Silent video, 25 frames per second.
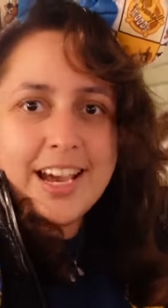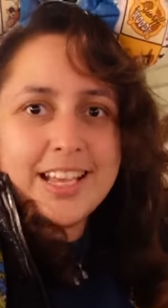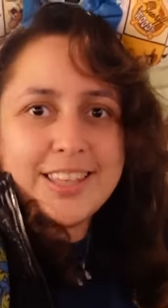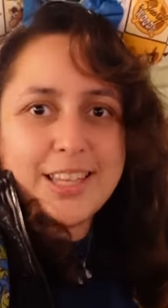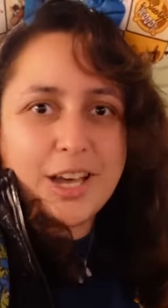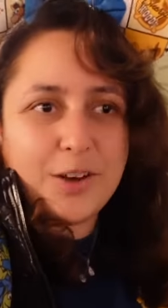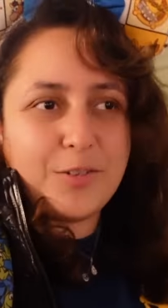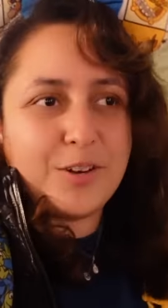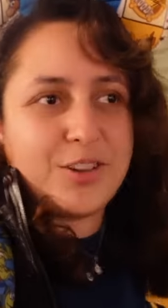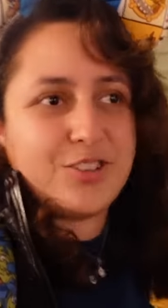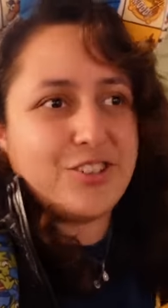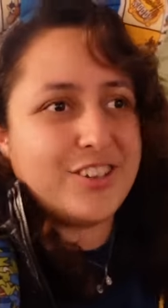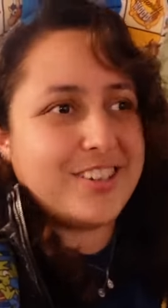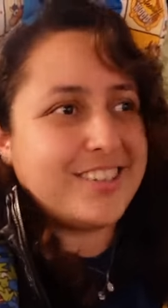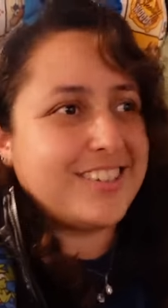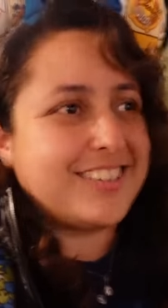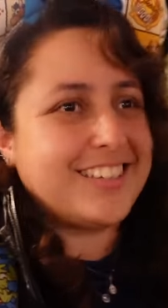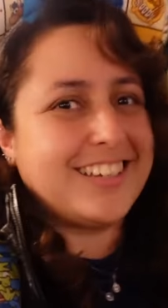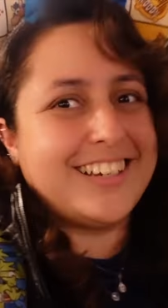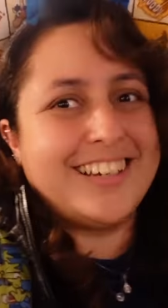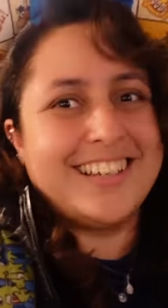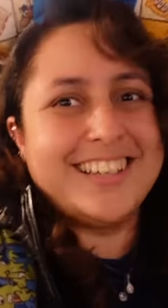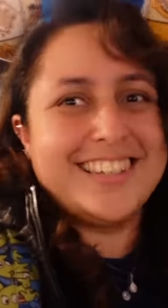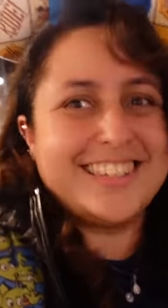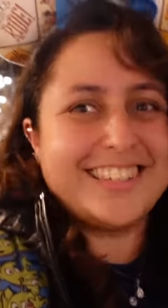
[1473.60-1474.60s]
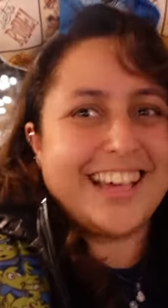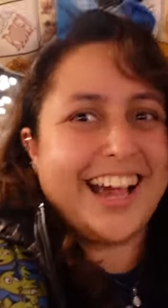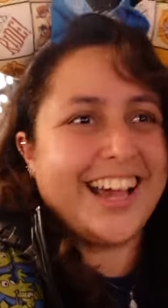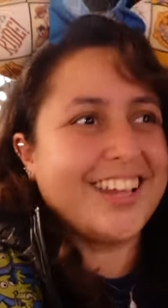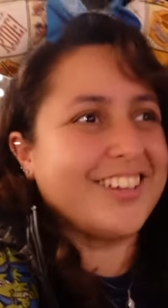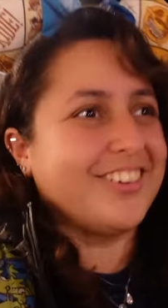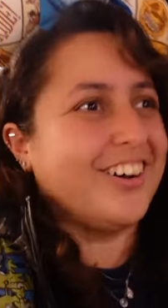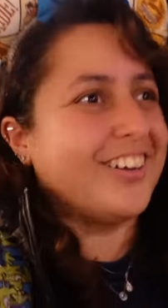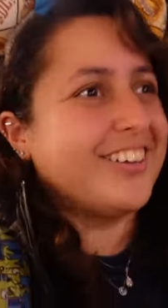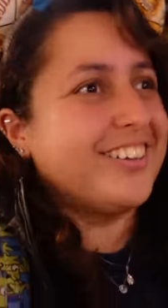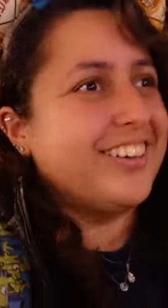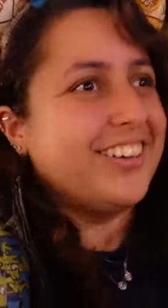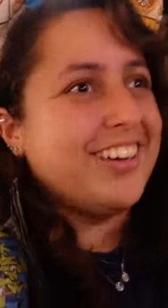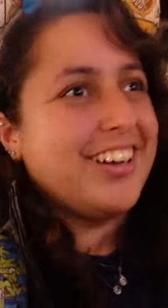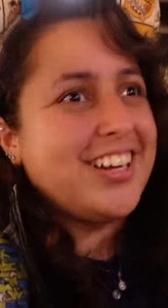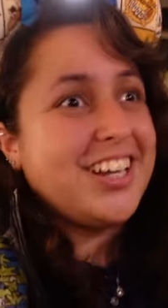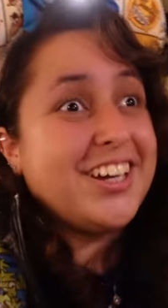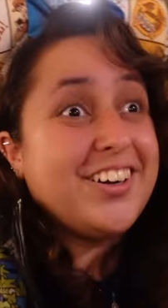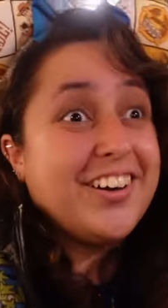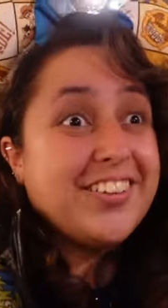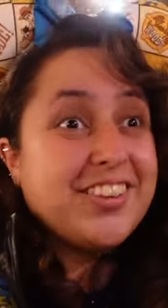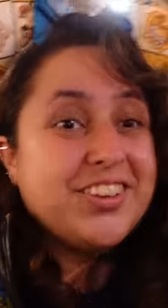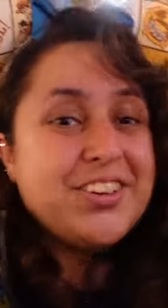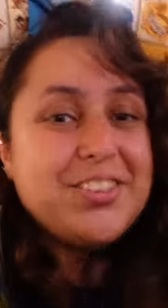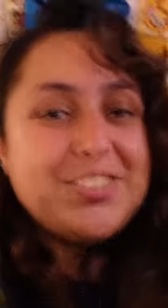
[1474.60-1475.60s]
that we just sat on earlier,
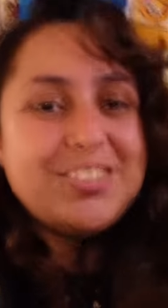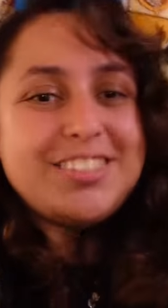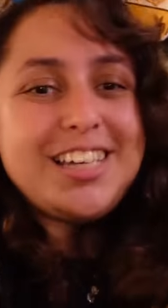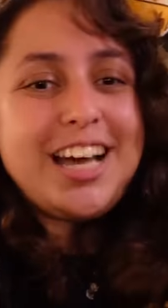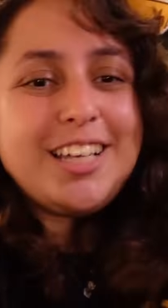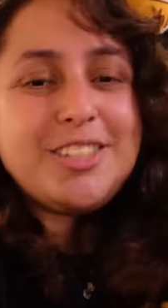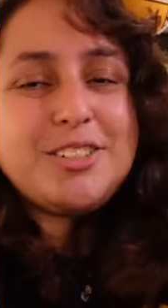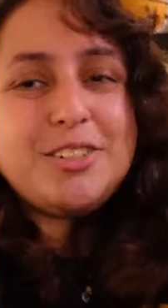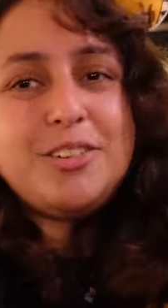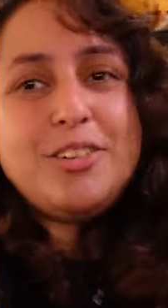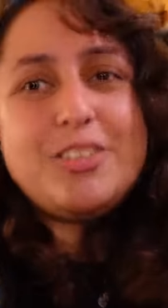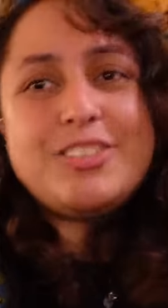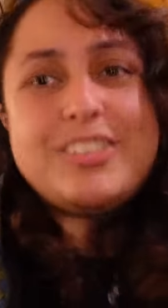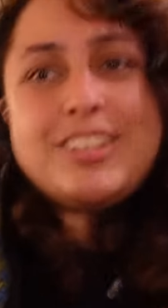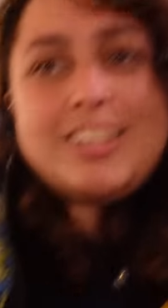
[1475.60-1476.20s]
on those saddles